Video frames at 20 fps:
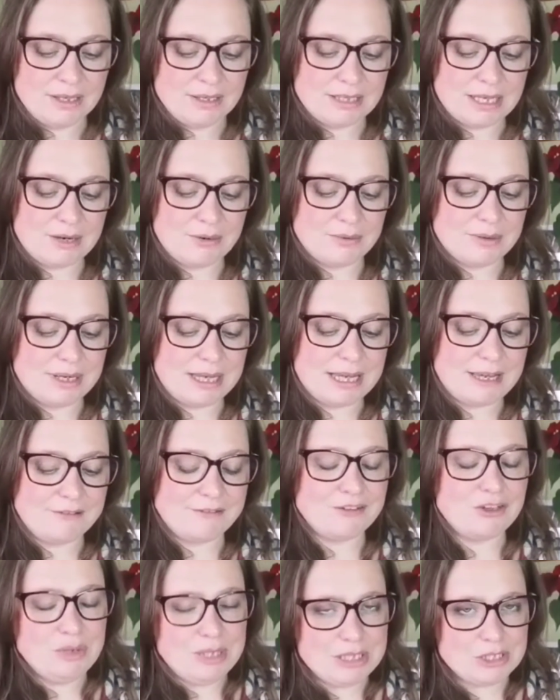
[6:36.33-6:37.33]
Now,
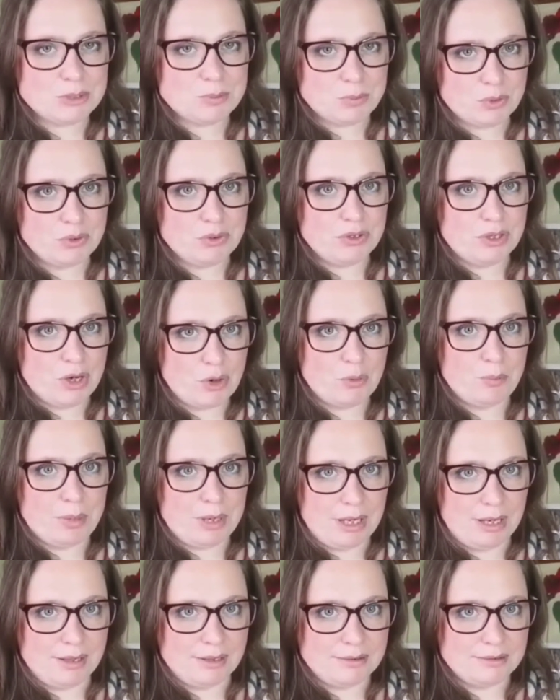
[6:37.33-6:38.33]
if you need to prune the whole
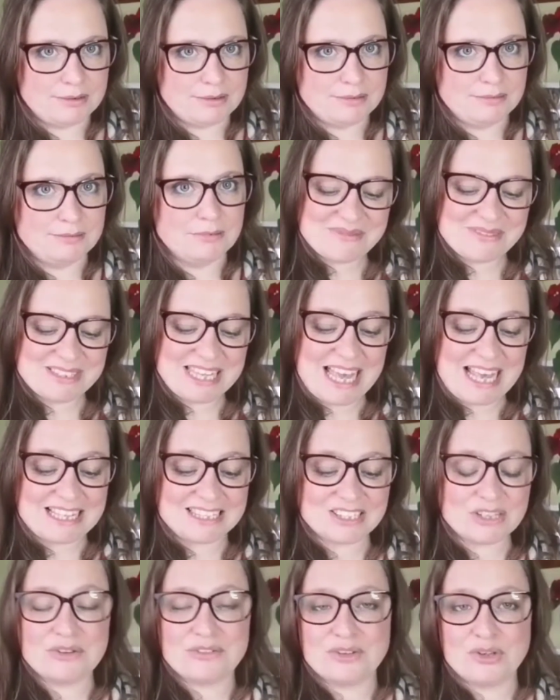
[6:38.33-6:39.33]
plant,
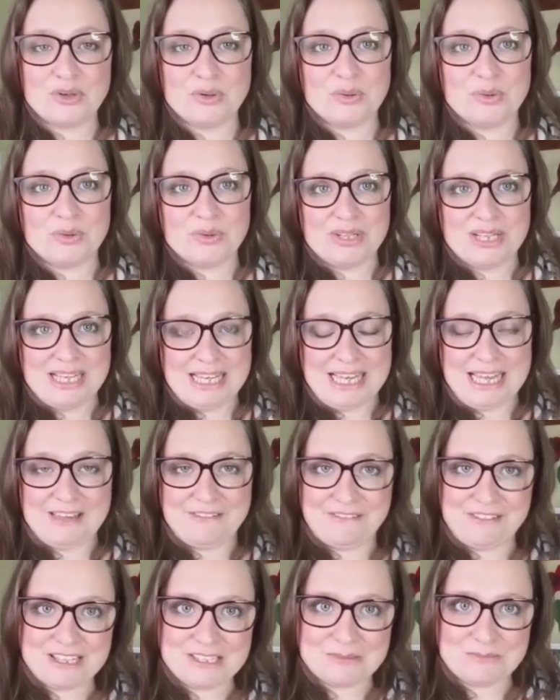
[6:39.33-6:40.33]

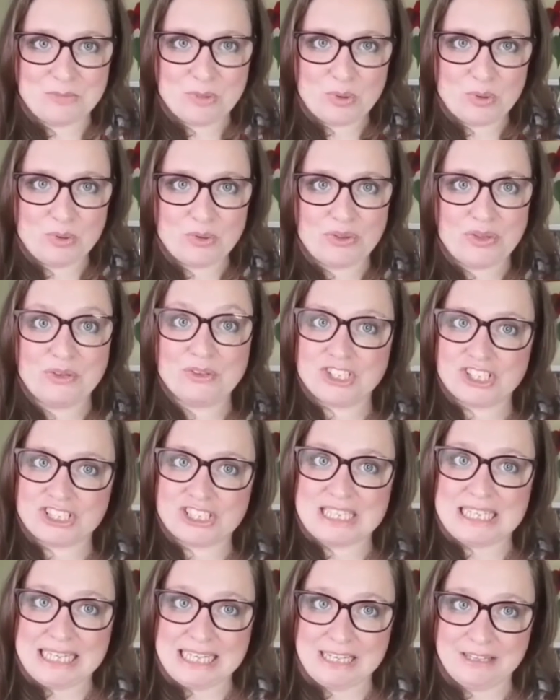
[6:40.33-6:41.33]
if it's more than
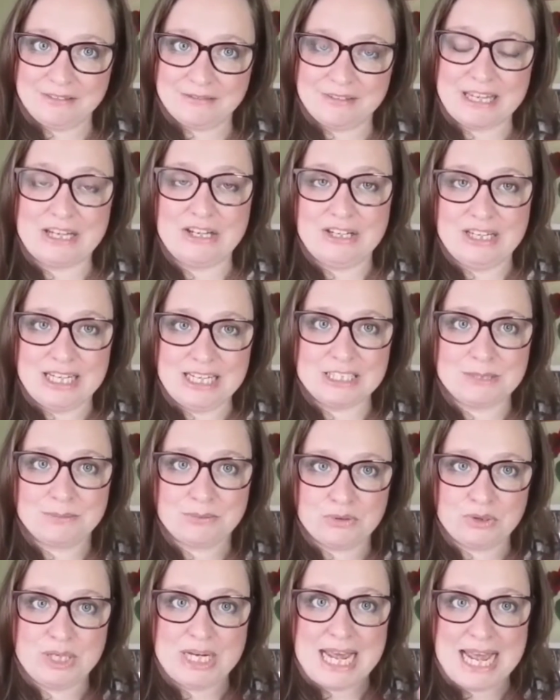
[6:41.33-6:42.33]
just the leaf and you need to
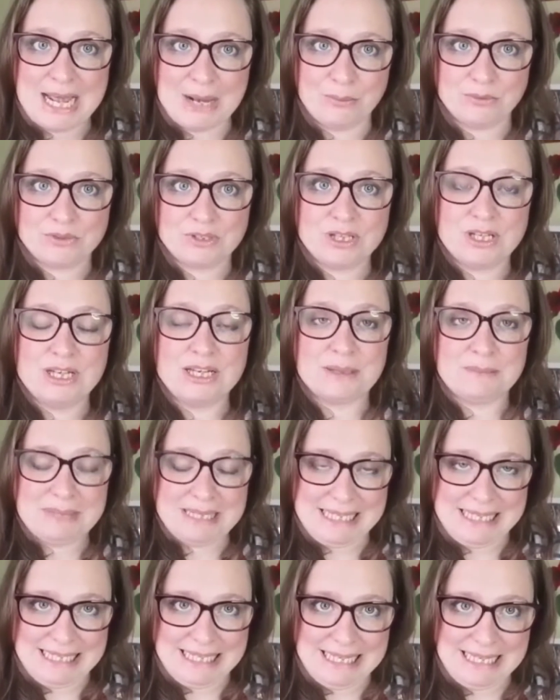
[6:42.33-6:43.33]
prune it out
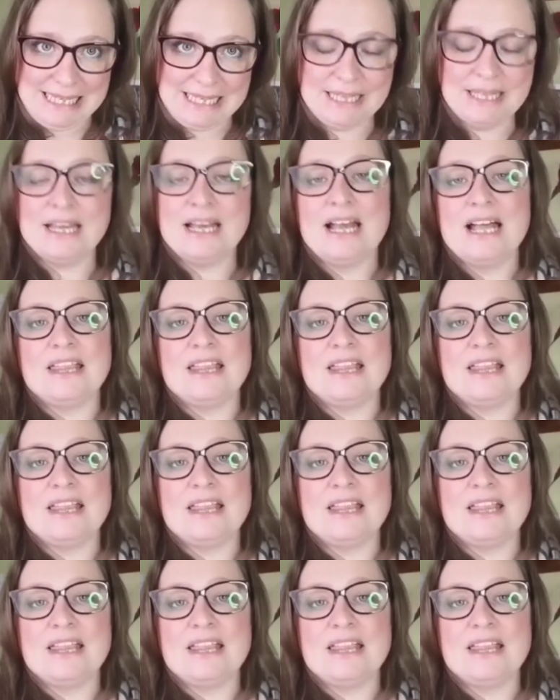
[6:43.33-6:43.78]
completely,